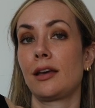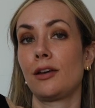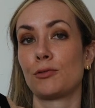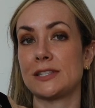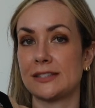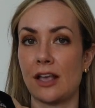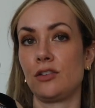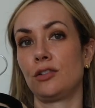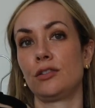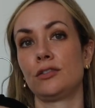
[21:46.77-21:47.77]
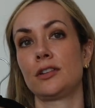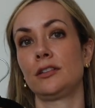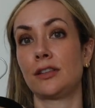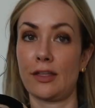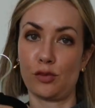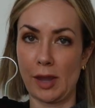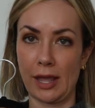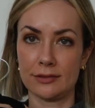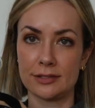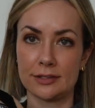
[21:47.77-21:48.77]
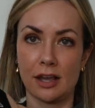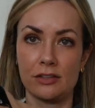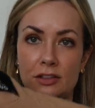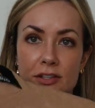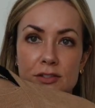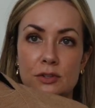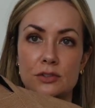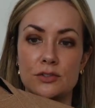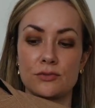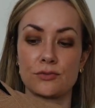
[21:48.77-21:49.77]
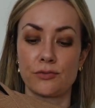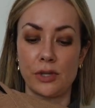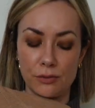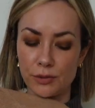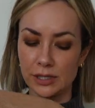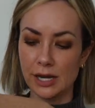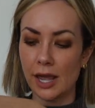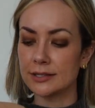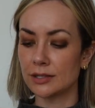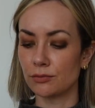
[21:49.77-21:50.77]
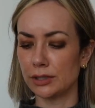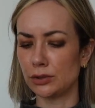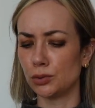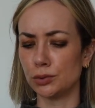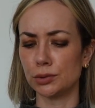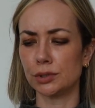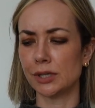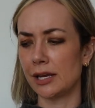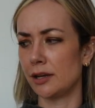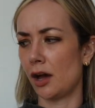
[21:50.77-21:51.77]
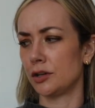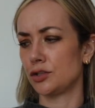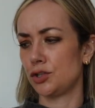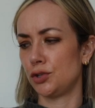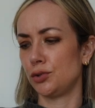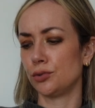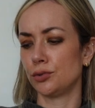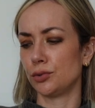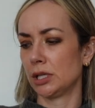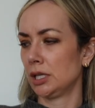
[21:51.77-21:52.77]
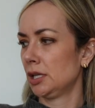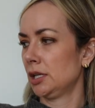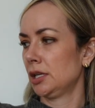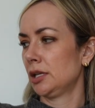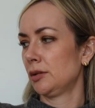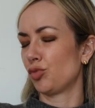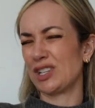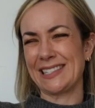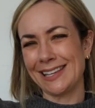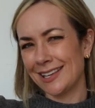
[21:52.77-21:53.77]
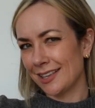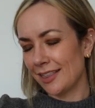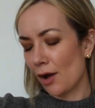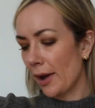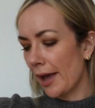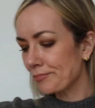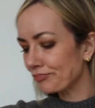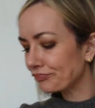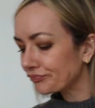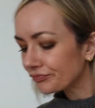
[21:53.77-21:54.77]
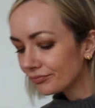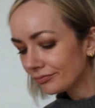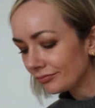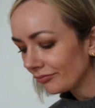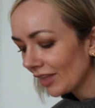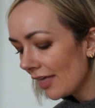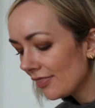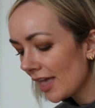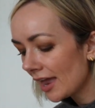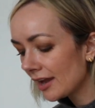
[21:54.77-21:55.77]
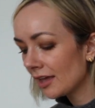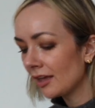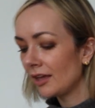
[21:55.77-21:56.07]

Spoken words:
recycled leather pants. I thought this looked really, really nice and really cool and not too prissy that way. And then